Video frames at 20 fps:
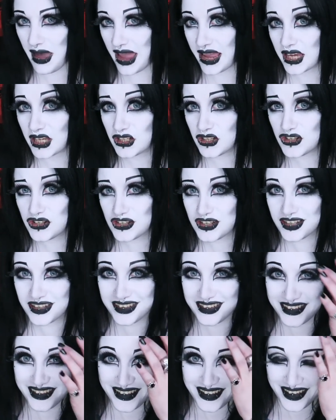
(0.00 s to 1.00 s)
packaged,
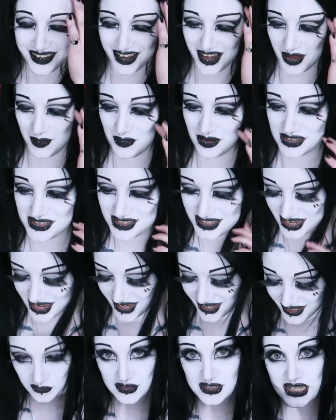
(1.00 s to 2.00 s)
I must
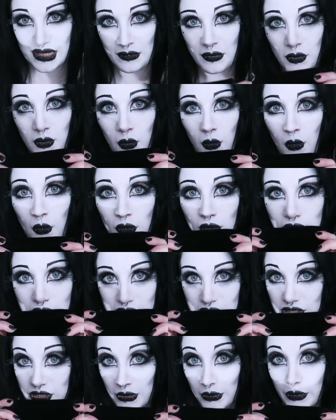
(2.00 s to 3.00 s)
say. For example, all
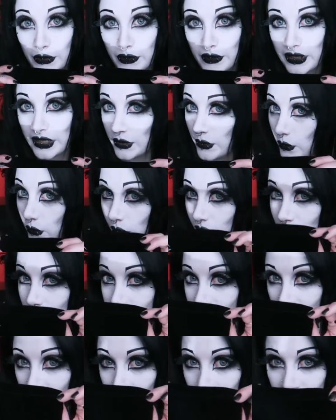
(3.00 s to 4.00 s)
the jewelry
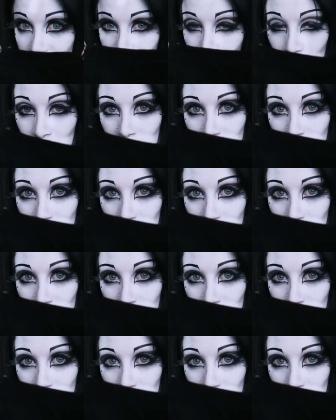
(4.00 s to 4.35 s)
always comes in